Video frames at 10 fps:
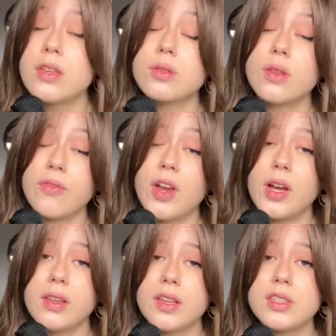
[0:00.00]
So at the
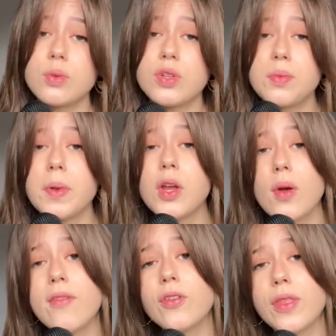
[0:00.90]
very least, we should be
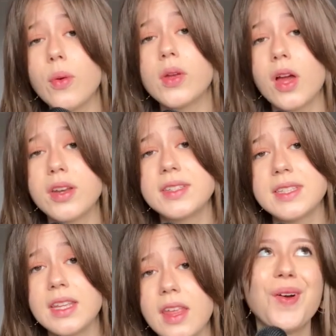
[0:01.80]
grateful that we got to
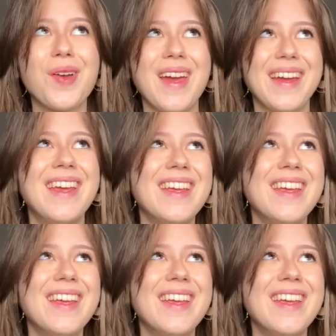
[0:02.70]
see that. Okay,